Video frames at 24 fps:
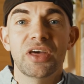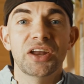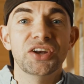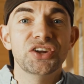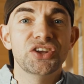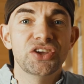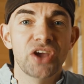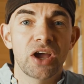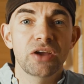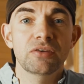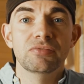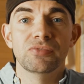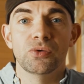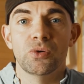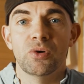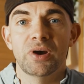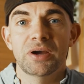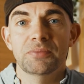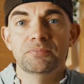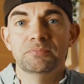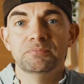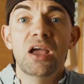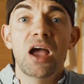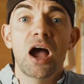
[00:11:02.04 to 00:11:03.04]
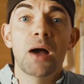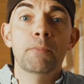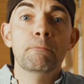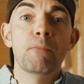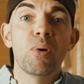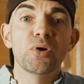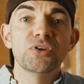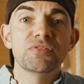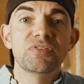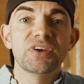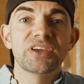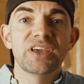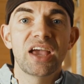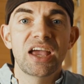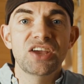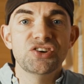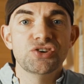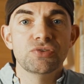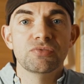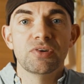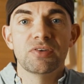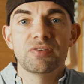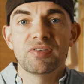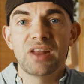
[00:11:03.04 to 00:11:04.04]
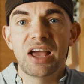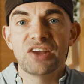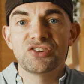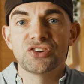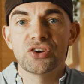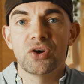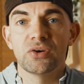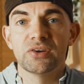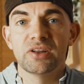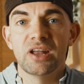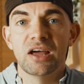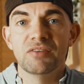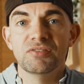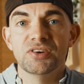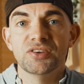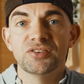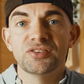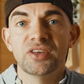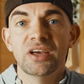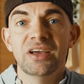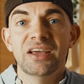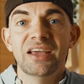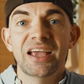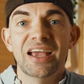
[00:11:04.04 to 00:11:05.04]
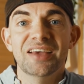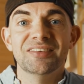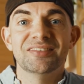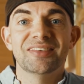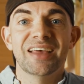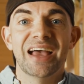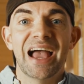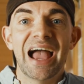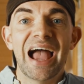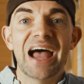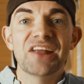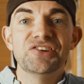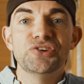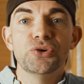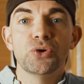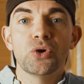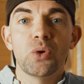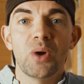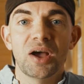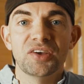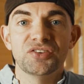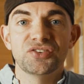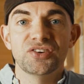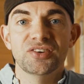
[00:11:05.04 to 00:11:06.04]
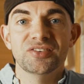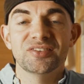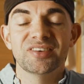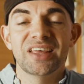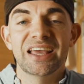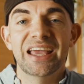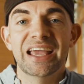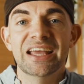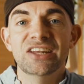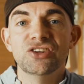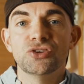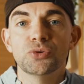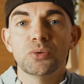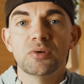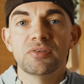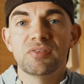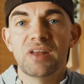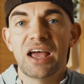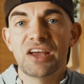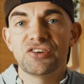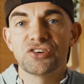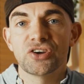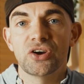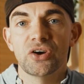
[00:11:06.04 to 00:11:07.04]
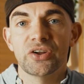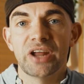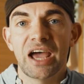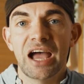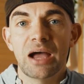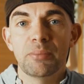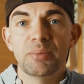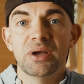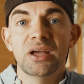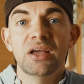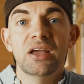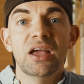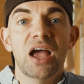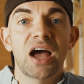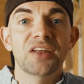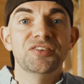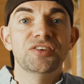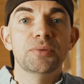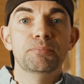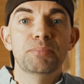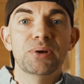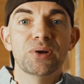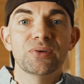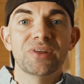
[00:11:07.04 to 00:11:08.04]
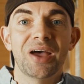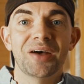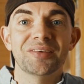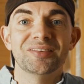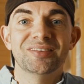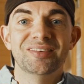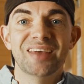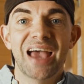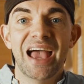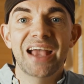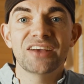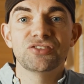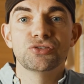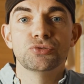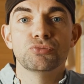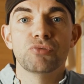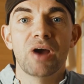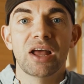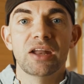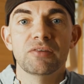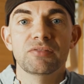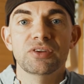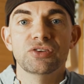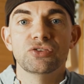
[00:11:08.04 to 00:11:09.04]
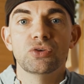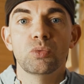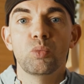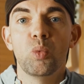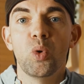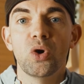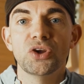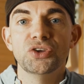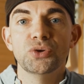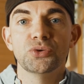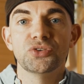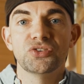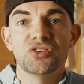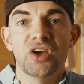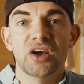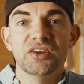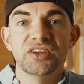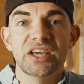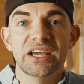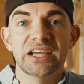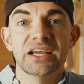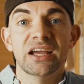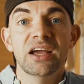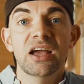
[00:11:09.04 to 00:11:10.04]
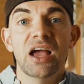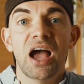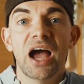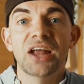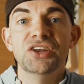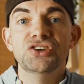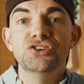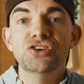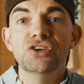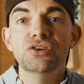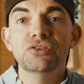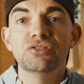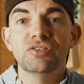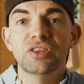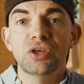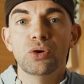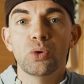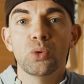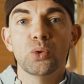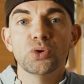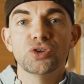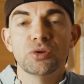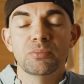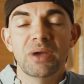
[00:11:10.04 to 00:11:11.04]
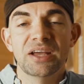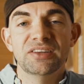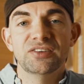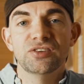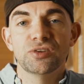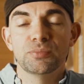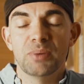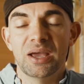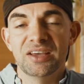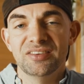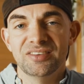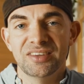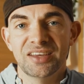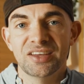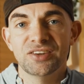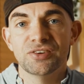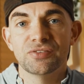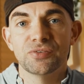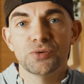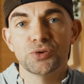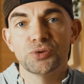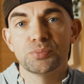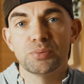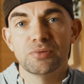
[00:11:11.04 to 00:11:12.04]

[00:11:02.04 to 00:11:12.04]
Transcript: then go for it. A modification for flashcard lovers is to add your questions into a flashcard app and to build out decks relevant to what you're studying and use the automated spacing intervals